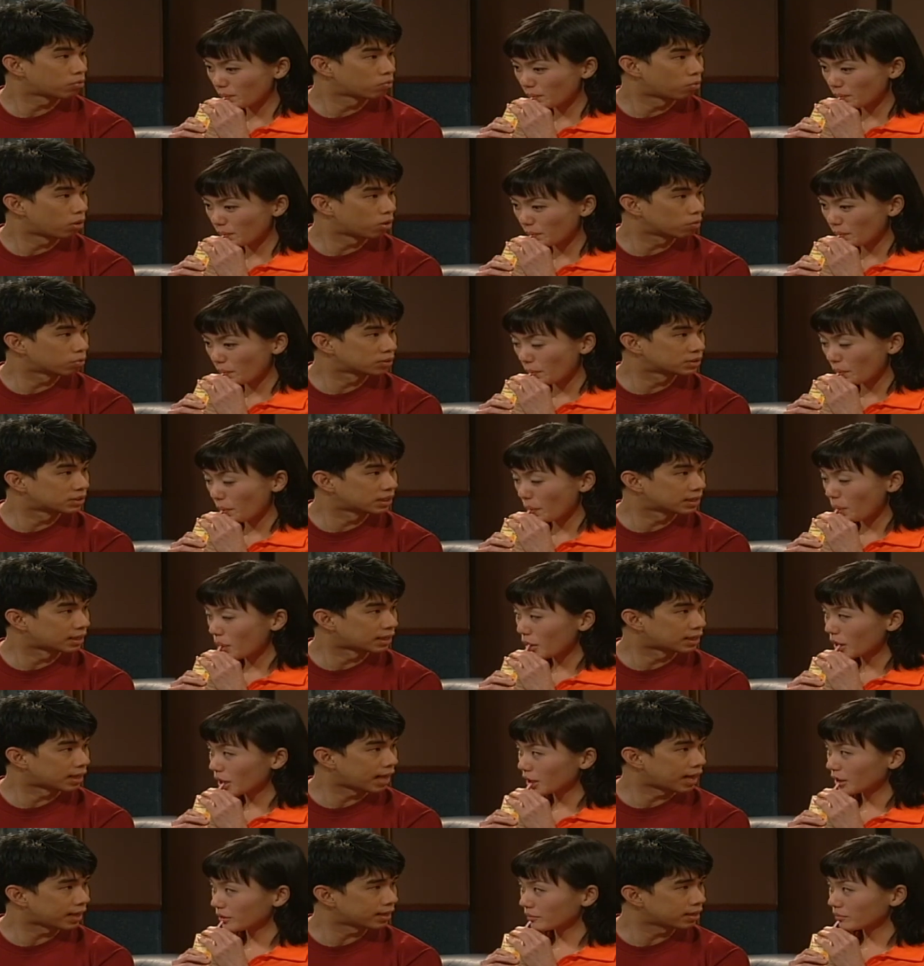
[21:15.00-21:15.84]
Speaker 1: Wong was in the
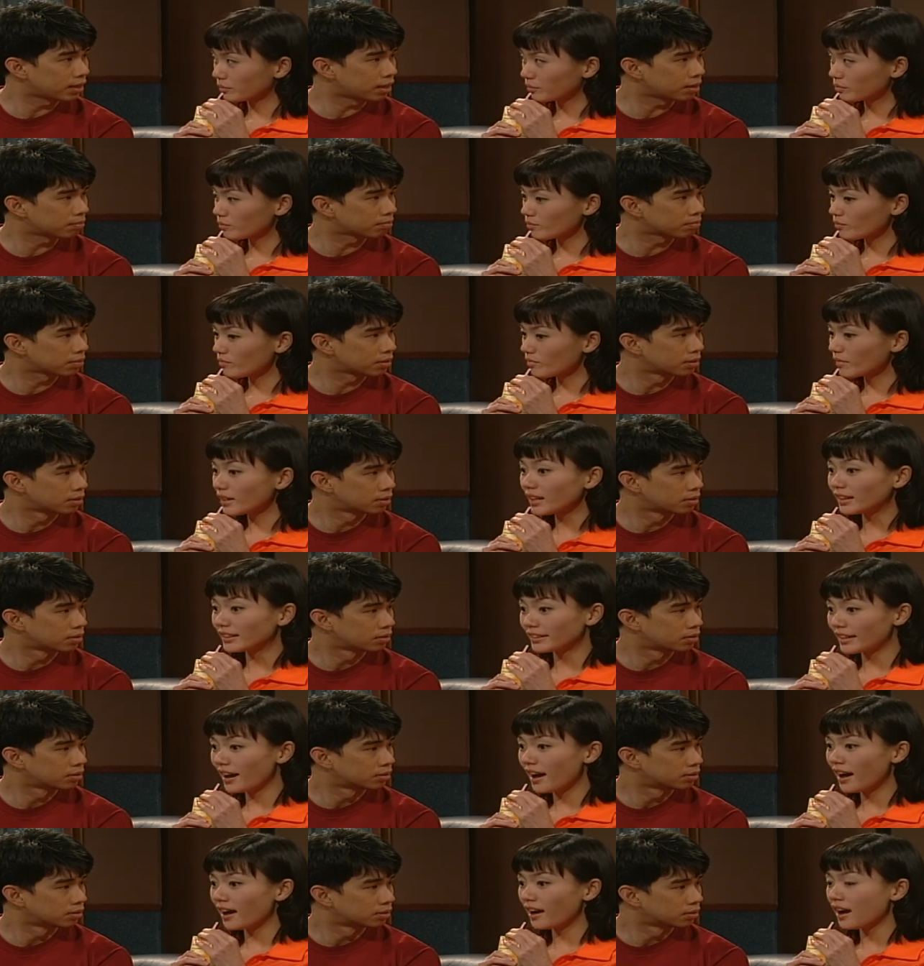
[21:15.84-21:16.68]
lineup?
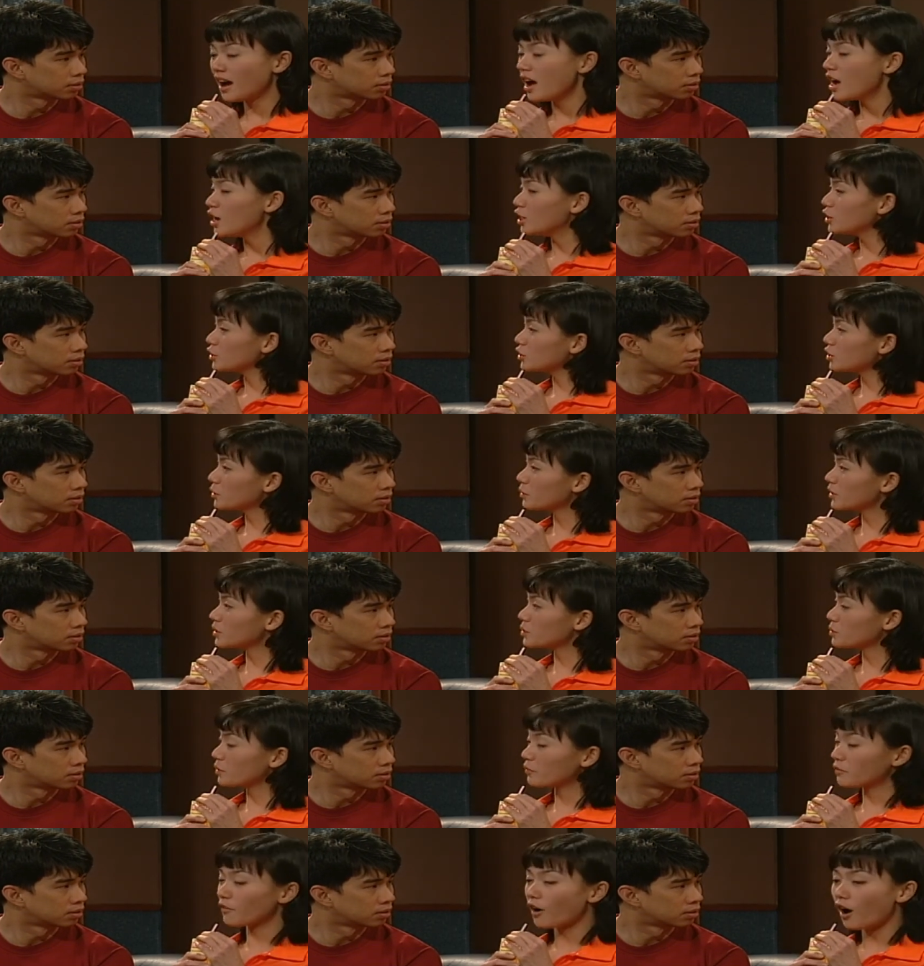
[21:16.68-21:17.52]
Speaker 2: Yeah, she was
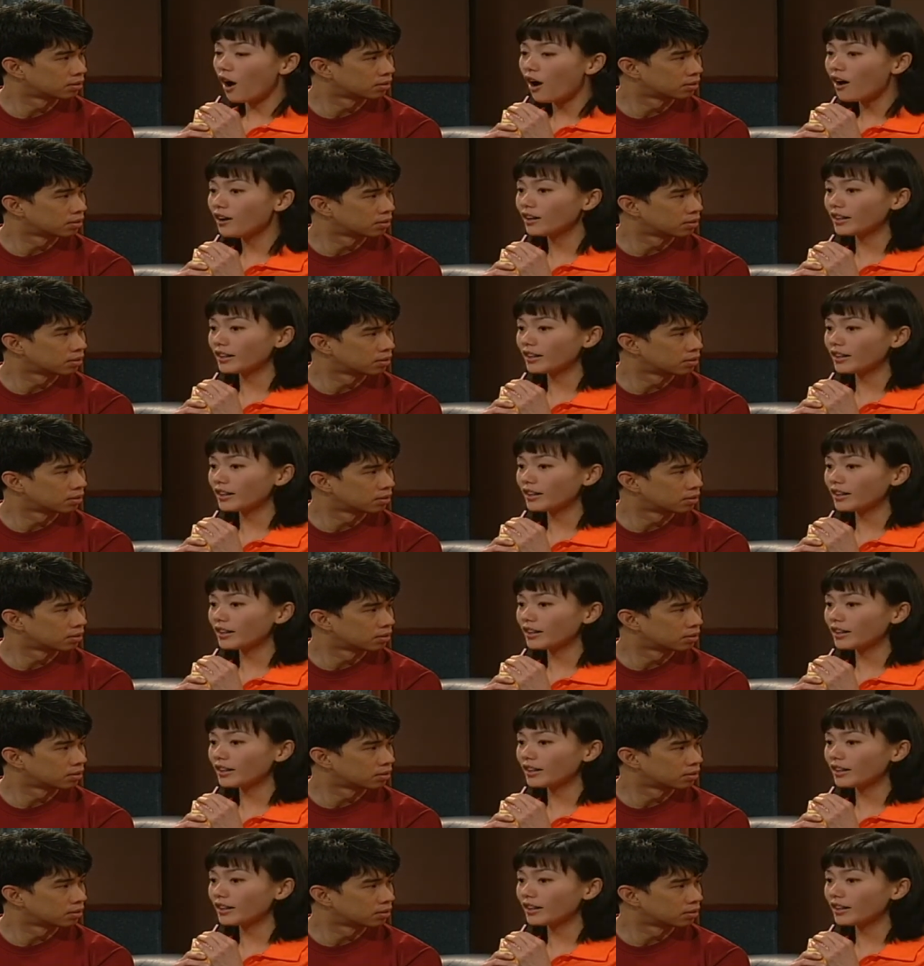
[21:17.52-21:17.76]
with all her